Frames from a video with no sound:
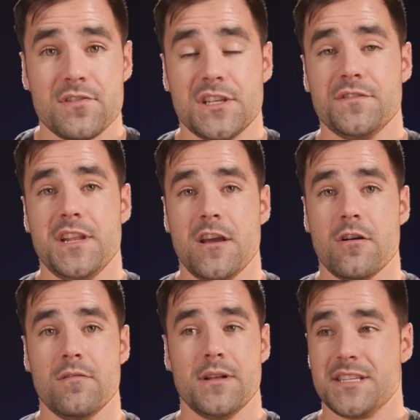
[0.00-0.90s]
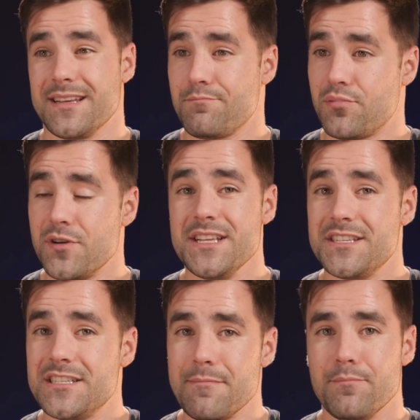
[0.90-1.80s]
it for this video. It's a pretty
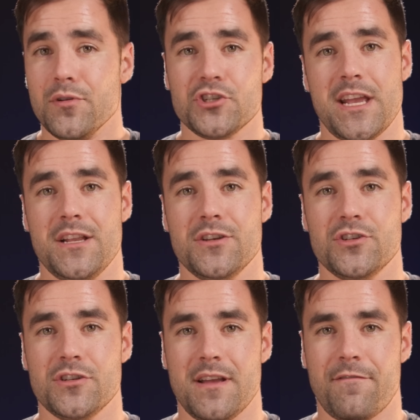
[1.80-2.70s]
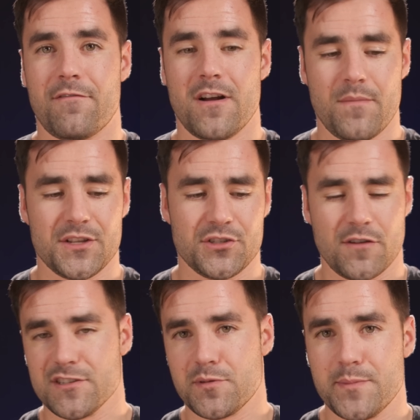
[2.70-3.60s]
simple change from a
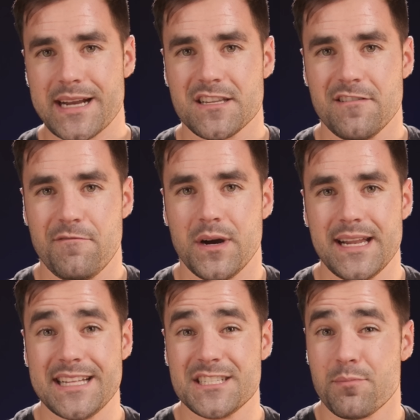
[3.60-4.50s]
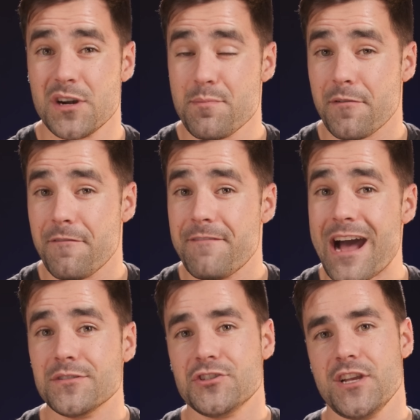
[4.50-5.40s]
surface perspective, but it's a pretty
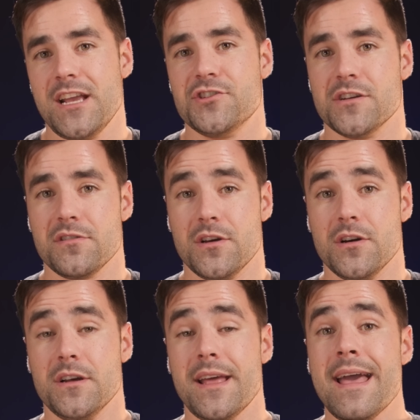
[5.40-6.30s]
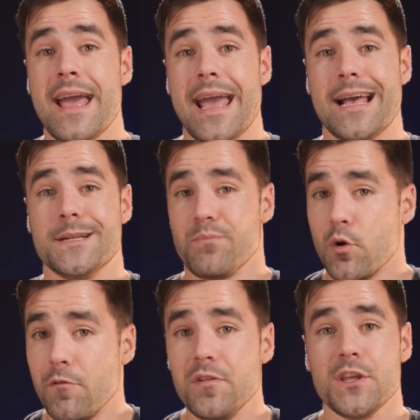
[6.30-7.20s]
profound change under the hood, and
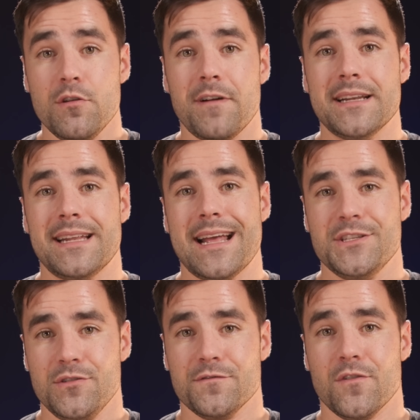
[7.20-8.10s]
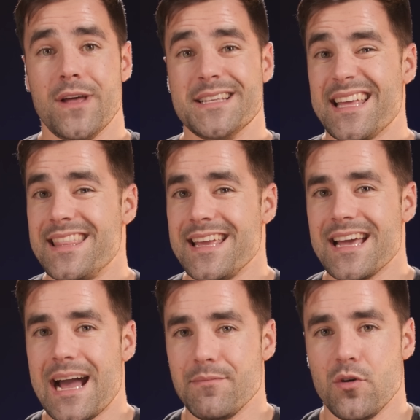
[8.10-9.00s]
hopefully you find it as useful as I
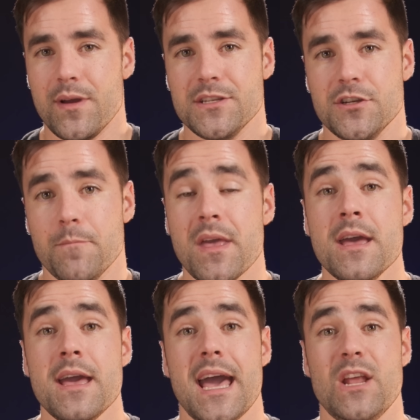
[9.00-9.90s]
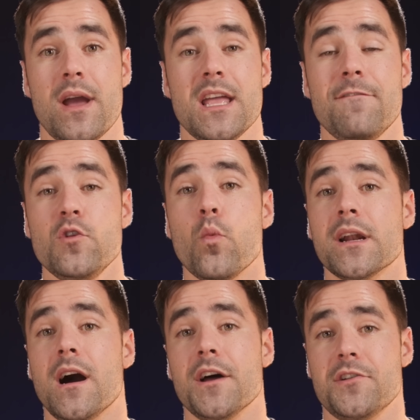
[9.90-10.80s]
think I'm going to. Anyway, if you
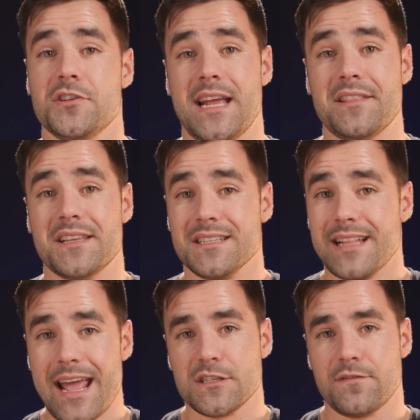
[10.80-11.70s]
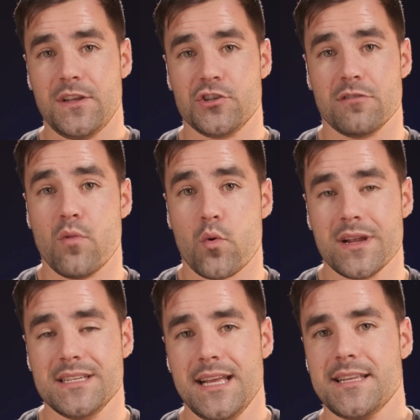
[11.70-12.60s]
wanna understand this layouts feature
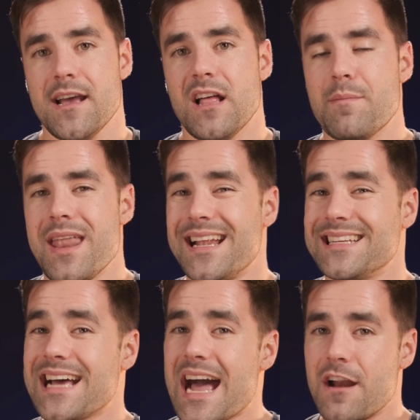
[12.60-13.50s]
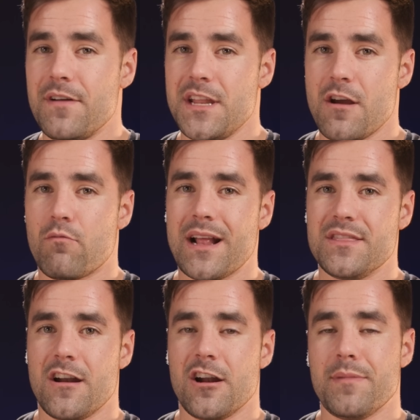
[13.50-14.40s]
more in detail, I made an entire video
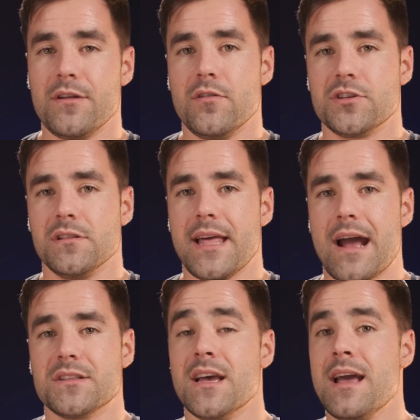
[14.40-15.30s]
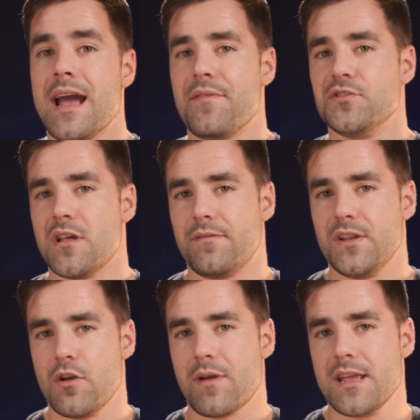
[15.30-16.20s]
right there about Notion layouts, and there's another
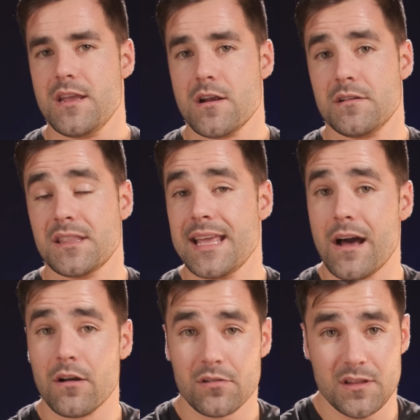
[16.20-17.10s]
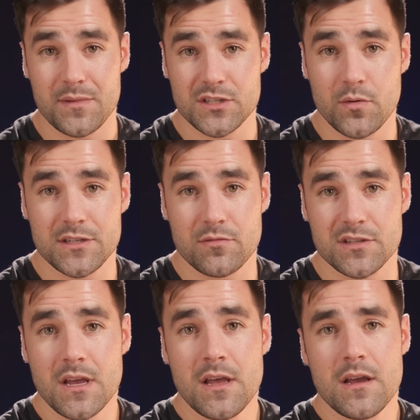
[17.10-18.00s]
video right here that the algorithm is going
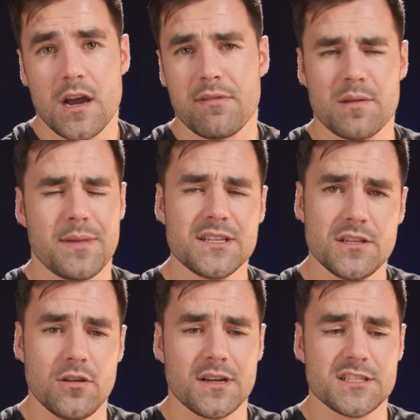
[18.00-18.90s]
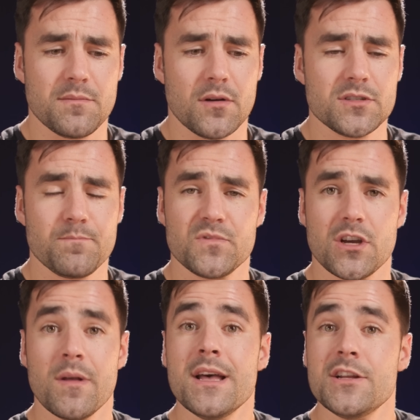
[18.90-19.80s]
to uh, recommend to you, I suppose.
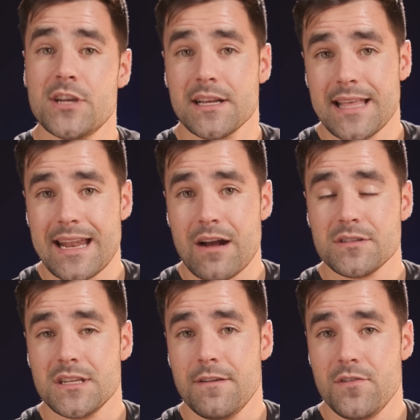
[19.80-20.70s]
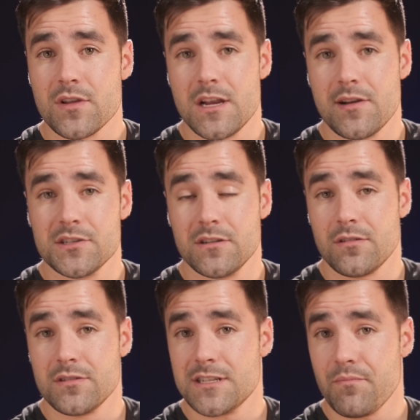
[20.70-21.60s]
So check that out if you're curious to
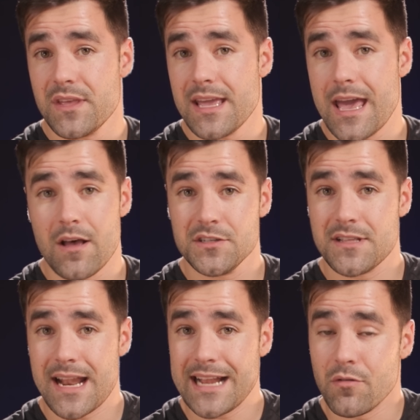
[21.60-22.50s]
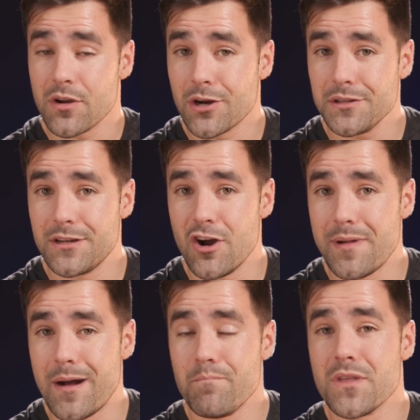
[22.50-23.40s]
learn something else that I don't currently know
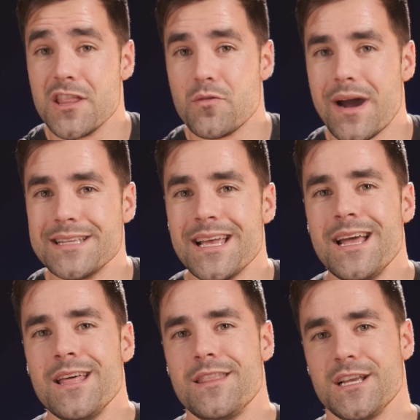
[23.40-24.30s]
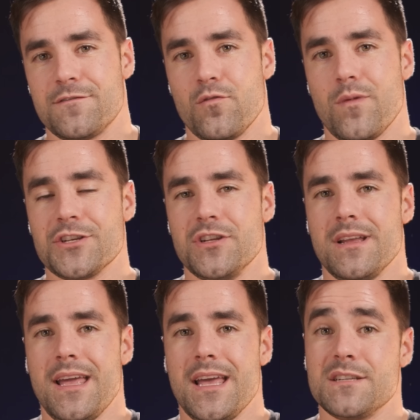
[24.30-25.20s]
about. Otherwise, thanks for
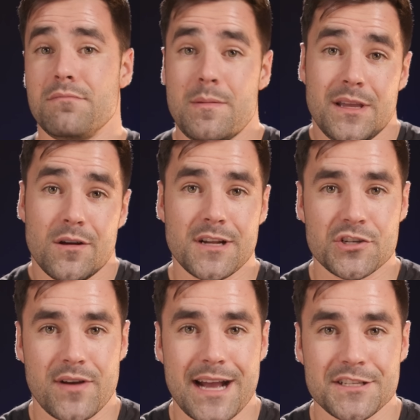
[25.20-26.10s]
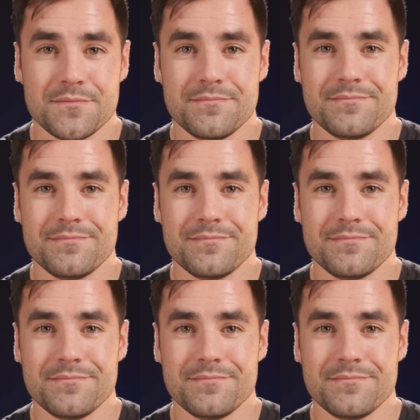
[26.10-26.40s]
watching, and maybe go touch grass.